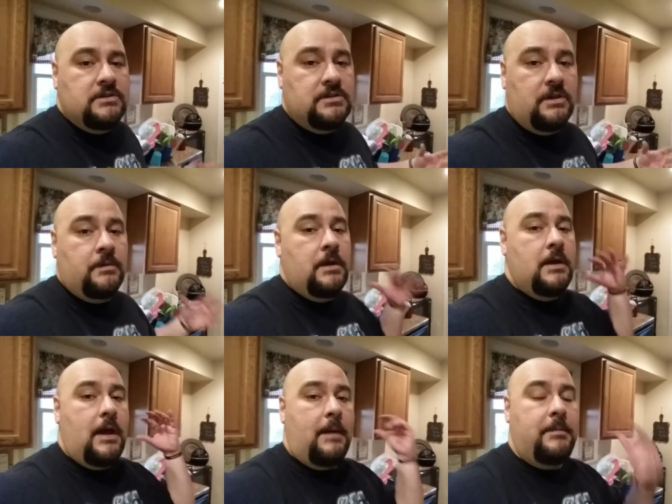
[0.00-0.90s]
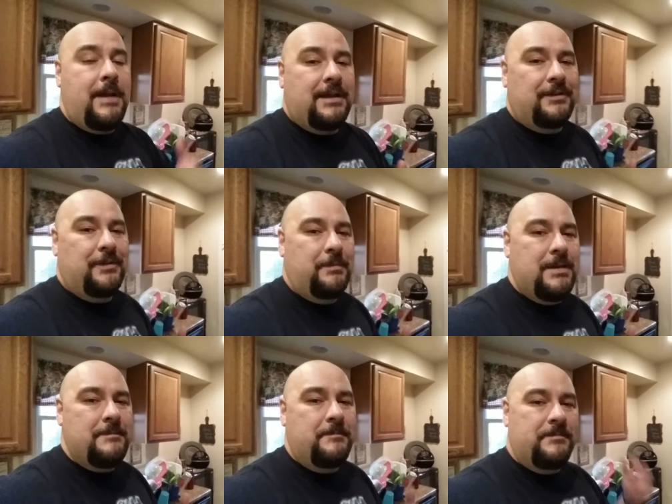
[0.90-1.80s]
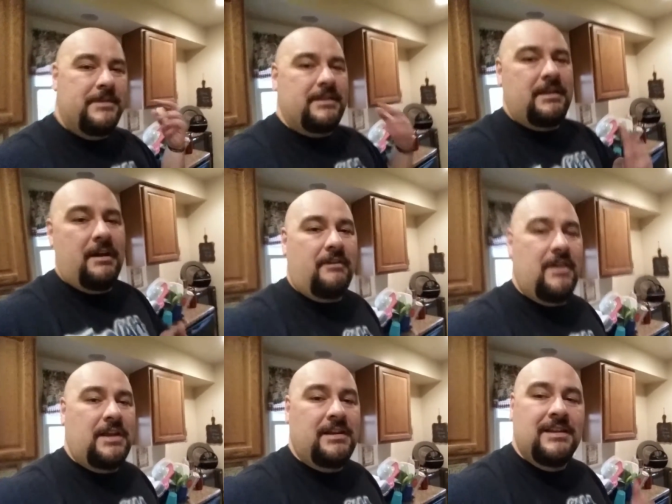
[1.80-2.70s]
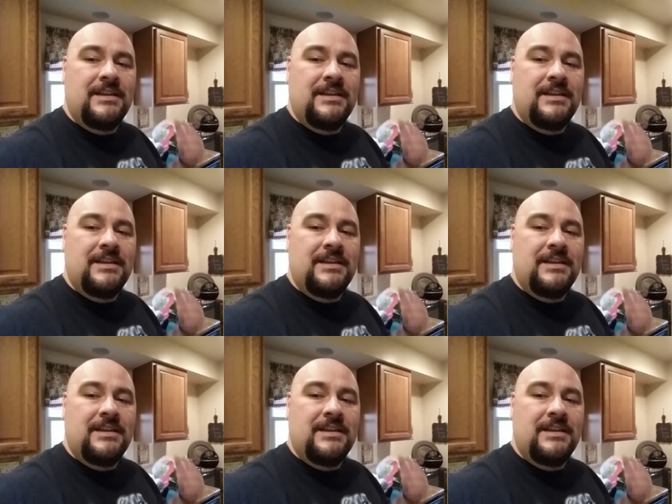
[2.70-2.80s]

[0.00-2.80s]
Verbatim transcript: So I'll be back in a little bit. All right,